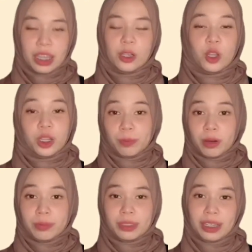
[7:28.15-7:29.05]

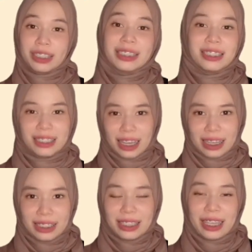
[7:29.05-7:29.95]
lollipops are
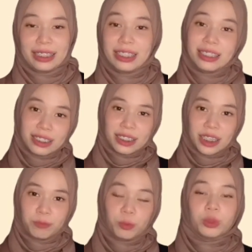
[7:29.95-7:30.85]
concise and easy
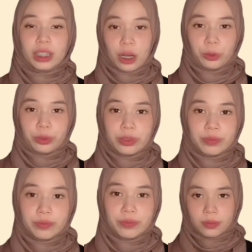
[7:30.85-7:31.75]
shape to count.
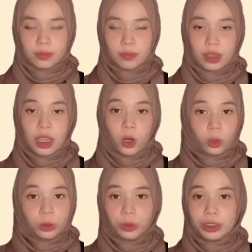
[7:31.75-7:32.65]

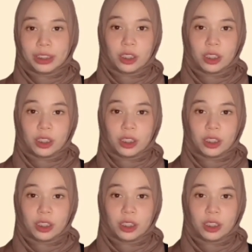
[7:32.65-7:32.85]
Although the